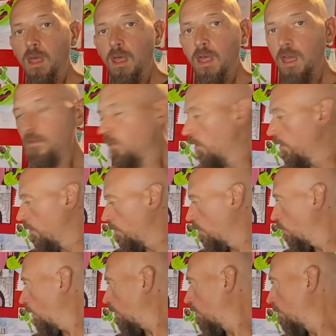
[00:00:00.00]
Hey everyone,
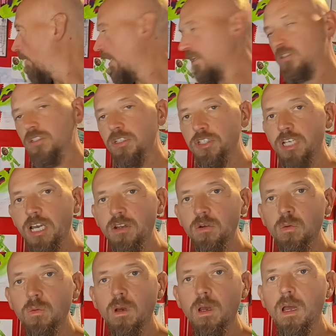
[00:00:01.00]
welcome back to the
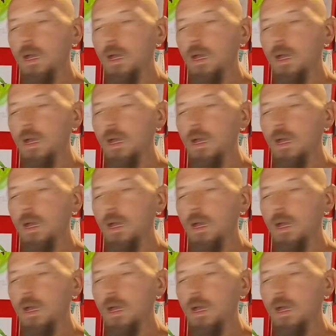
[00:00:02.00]
channel.